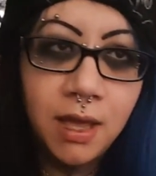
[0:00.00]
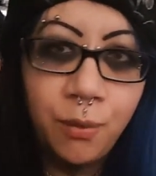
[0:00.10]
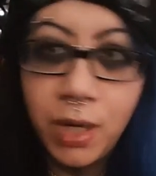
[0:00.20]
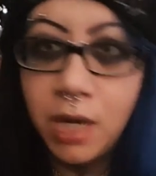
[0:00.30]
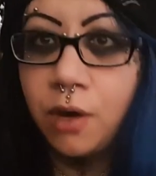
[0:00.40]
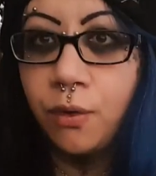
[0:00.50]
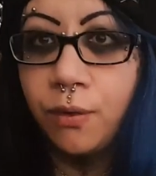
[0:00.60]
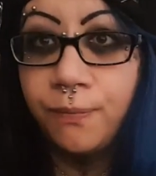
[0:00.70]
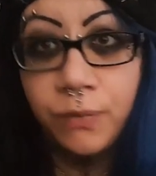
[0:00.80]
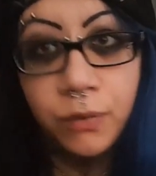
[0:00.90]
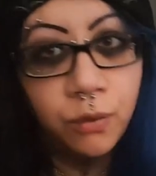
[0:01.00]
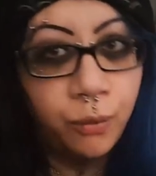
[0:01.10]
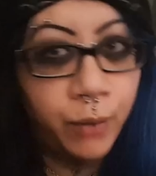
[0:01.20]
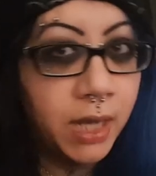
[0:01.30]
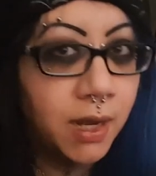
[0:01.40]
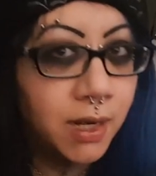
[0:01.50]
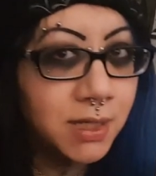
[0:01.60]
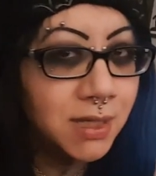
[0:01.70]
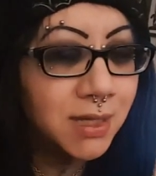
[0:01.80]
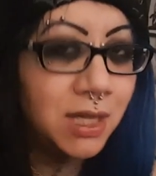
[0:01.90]
We know. We got
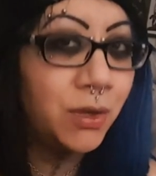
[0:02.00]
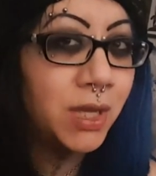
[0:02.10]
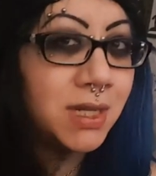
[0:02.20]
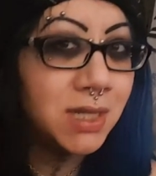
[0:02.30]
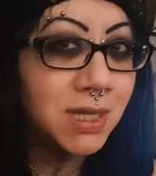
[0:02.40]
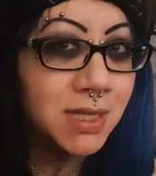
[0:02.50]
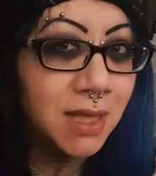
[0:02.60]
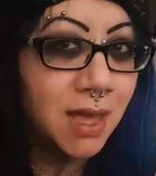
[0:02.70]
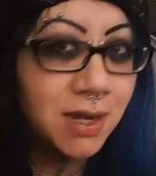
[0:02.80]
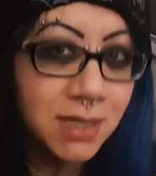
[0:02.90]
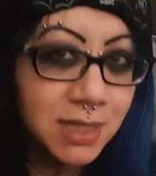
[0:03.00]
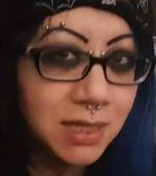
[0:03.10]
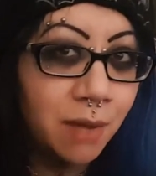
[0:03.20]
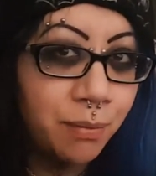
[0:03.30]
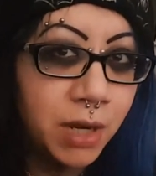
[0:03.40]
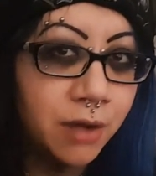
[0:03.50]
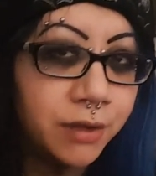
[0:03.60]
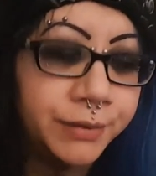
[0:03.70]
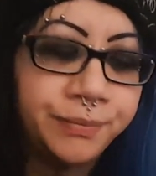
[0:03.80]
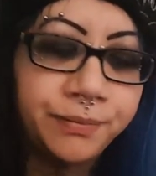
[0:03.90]
it. You can just kind of stop now.